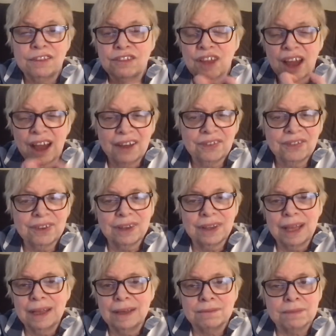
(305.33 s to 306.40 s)
hustle
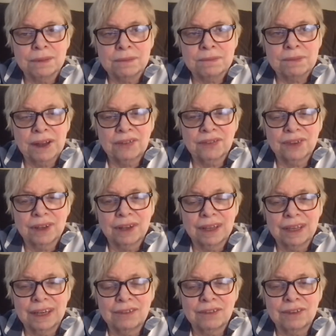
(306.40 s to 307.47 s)
and bustle,
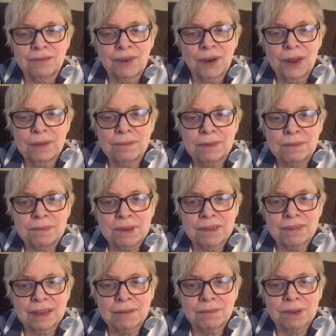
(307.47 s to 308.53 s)
and it's a very
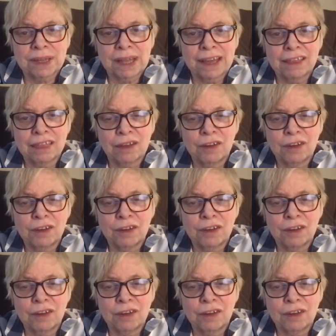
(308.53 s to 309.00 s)
busy place.